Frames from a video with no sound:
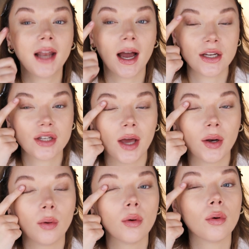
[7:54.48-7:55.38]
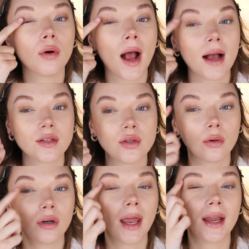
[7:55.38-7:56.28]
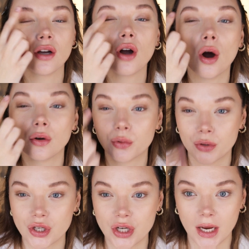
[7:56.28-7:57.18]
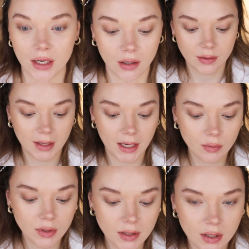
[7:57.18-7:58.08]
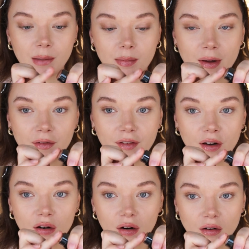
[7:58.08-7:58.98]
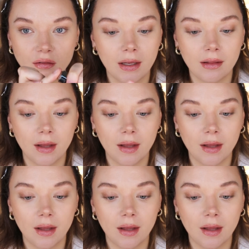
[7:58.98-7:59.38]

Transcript: an eyeshadow or as your like contour shade. So then I would just dip my finger in